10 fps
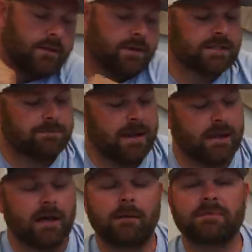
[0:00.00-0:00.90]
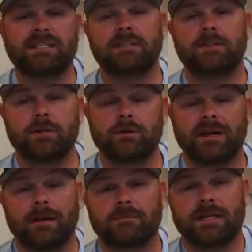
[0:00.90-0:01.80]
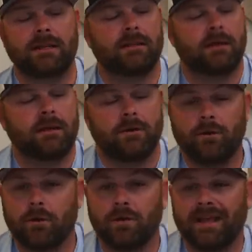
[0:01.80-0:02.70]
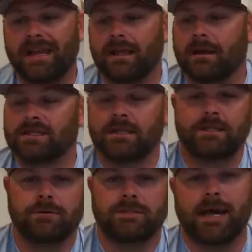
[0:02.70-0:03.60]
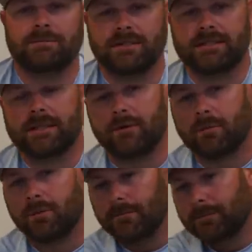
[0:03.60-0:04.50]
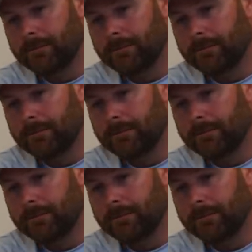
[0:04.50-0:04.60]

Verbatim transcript: This bait comes in two, it comes in the, the normal and it comes in the two taps. This is the normal.